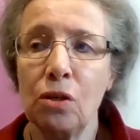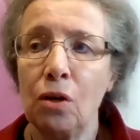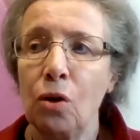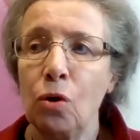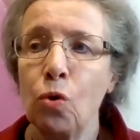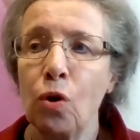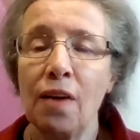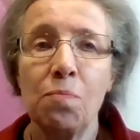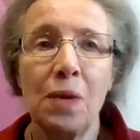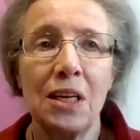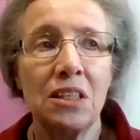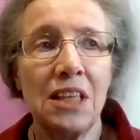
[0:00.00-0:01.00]
who have
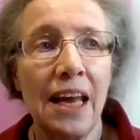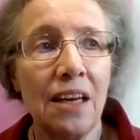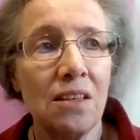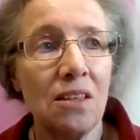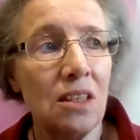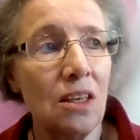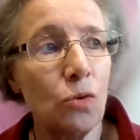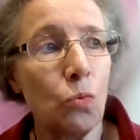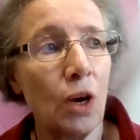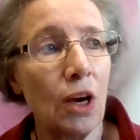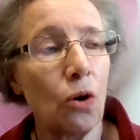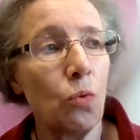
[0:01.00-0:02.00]
metastatic disease
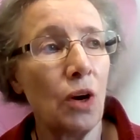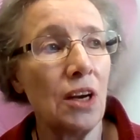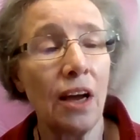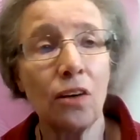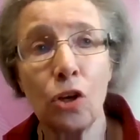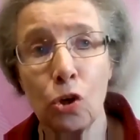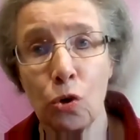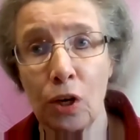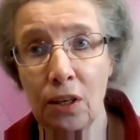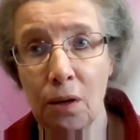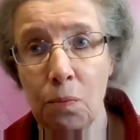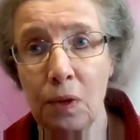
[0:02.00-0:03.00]
where we're not
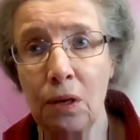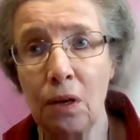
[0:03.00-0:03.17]
curing them,